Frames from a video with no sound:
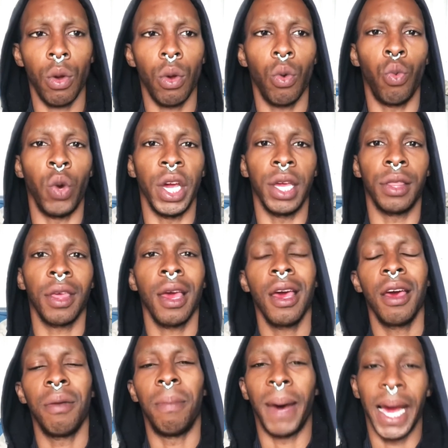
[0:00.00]
with
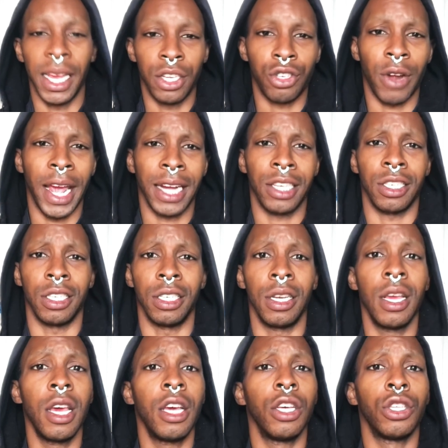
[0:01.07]
my attraction.
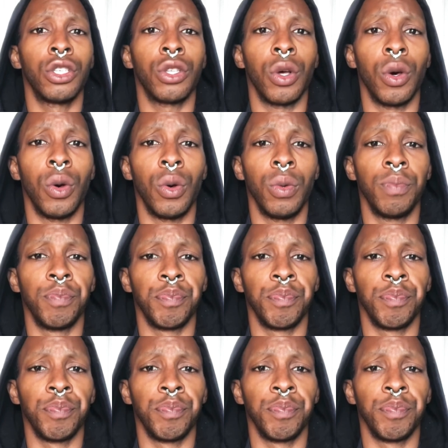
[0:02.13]
So